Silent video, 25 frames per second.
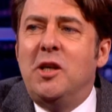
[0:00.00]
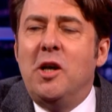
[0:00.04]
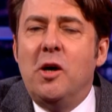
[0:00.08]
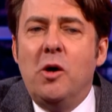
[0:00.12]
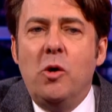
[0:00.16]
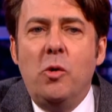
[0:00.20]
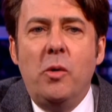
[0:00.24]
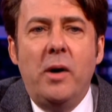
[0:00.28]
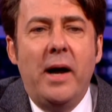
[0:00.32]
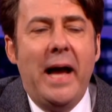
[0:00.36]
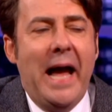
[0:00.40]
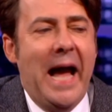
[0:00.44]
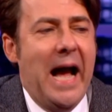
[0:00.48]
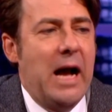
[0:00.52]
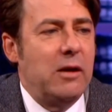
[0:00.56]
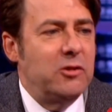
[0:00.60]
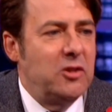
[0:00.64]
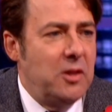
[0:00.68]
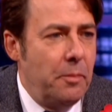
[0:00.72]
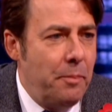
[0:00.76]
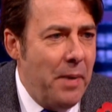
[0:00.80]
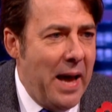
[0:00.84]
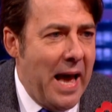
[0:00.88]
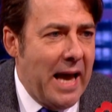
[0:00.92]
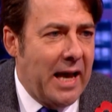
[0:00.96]
to you, "How's the
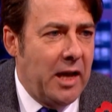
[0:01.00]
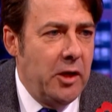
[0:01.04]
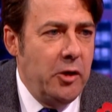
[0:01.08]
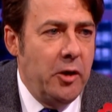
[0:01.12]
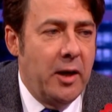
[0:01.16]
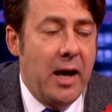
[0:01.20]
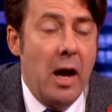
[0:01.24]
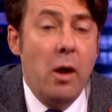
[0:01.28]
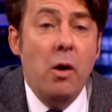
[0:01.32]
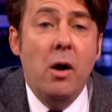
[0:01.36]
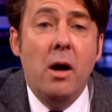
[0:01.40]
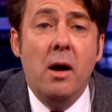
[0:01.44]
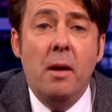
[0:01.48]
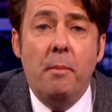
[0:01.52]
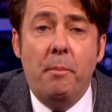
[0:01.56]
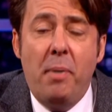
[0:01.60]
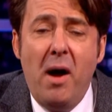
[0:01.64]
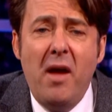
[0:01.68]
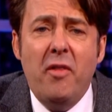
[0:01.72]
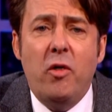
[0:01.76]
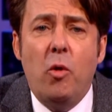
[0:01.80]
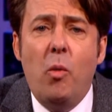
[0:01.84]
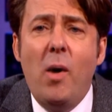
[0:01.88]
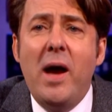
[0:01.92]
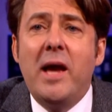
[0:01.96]
back?" And you go, "By
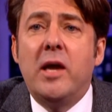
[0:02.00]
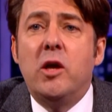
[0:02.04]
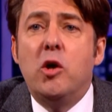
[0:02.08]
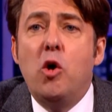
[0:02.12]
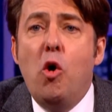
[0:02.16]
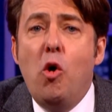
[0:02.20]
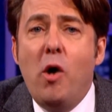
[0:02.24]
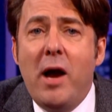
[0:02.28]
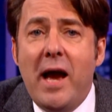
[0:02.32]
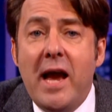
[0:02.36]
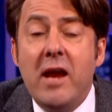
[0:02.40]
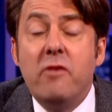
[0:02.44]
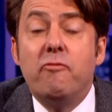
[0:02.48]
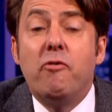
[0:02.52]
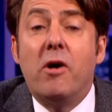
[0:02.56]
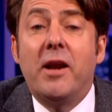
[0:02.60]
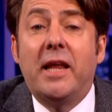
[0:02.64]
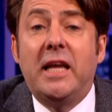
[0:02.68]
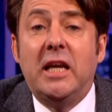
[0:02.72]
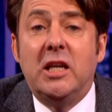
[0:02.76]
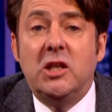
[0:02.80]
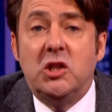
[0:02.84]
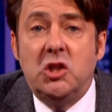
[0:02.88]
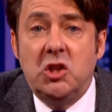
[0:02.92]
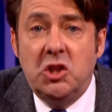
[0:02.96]
the way, your handwriting
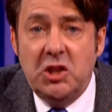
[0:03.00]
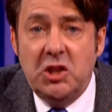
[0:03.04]
is